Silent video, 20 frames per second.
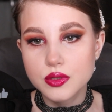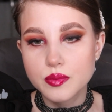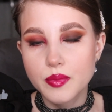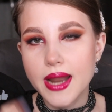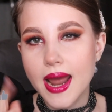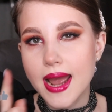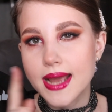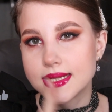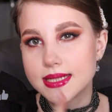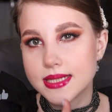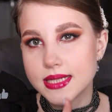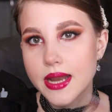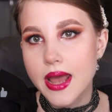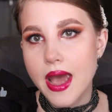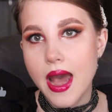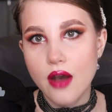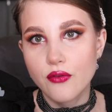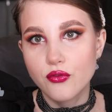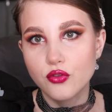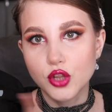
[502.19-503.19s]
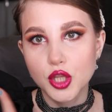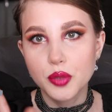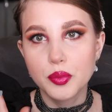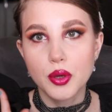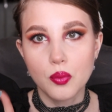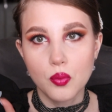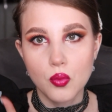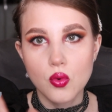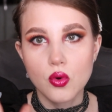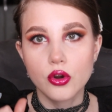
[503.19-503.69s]
but I did have a little
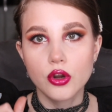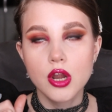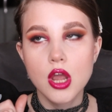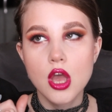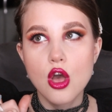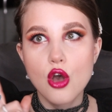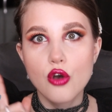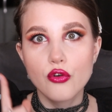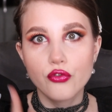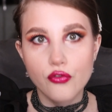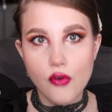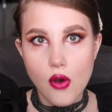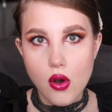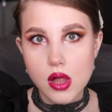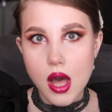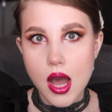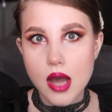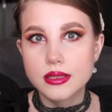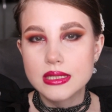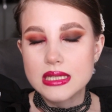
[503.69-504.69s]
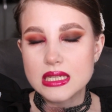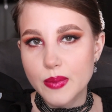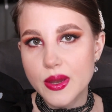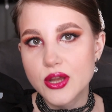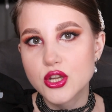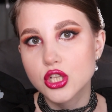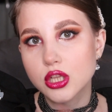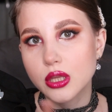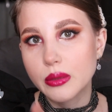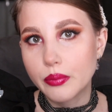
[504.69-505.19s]
bit more fallouts,
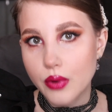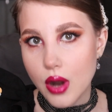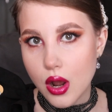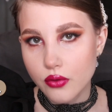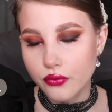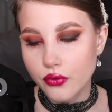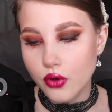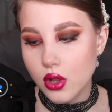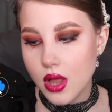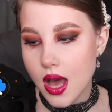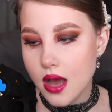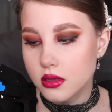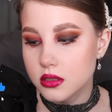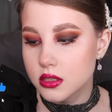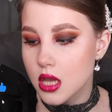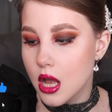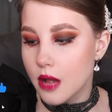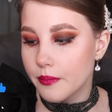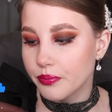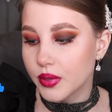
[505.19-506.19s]
especially brown fallouts.